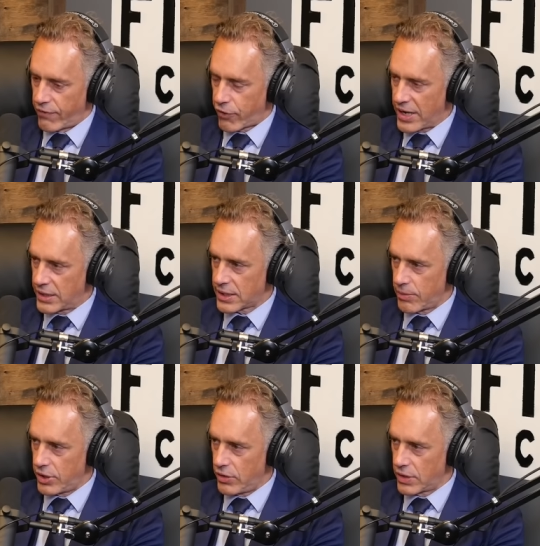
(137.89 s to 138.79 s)
A friend is
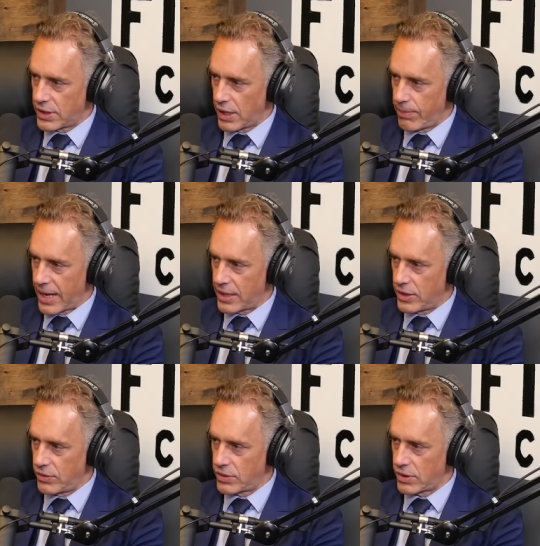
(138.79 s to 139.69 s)
someone you can tell bad
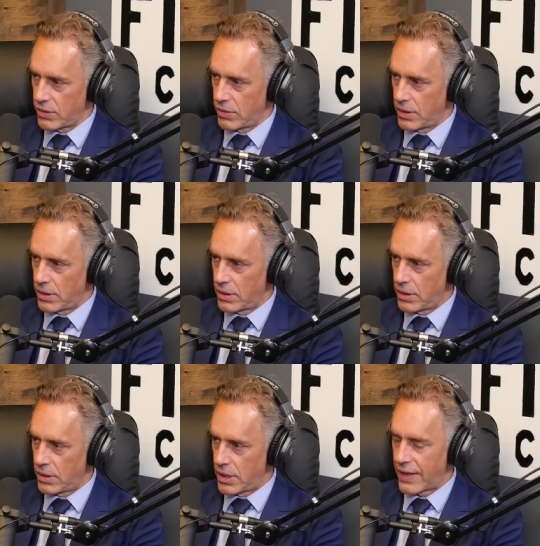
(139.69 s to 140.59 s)
news to,
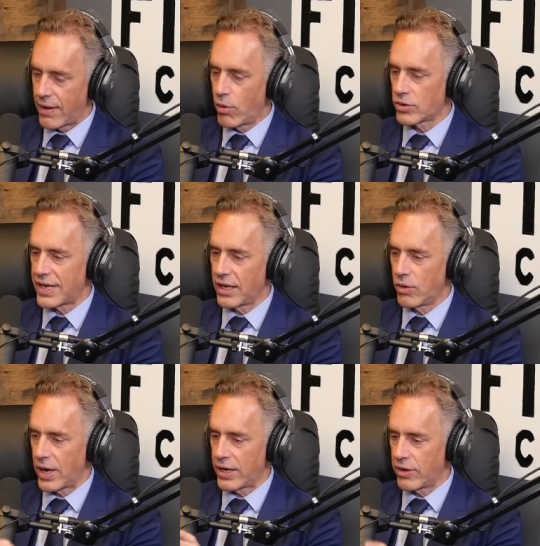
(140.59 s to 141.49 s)
and they won't tell
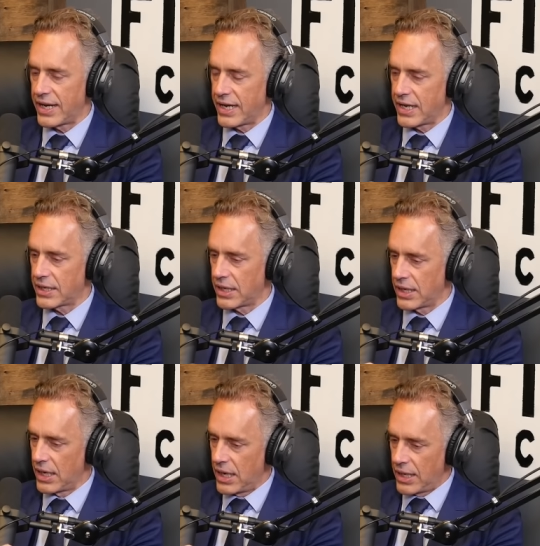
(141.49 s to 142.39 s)
you why you're an idiot,
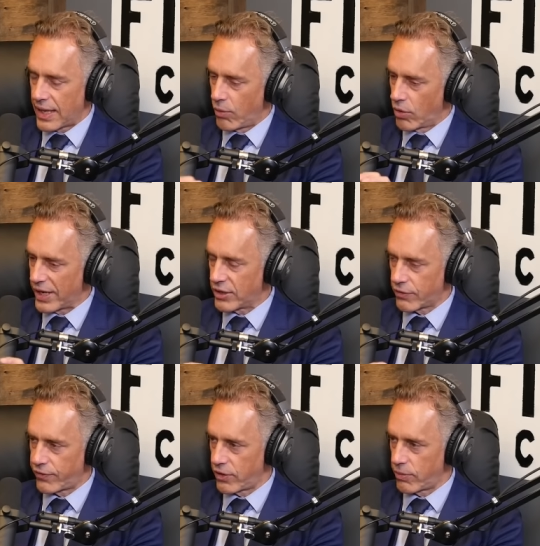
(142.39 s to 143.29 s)
and they won't
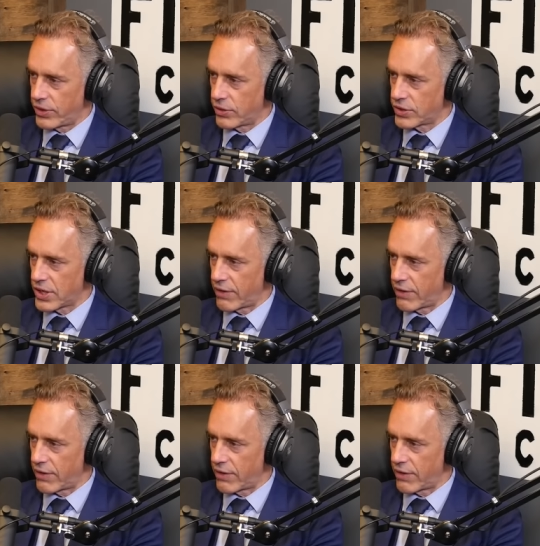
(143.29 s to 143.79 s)
interfere with your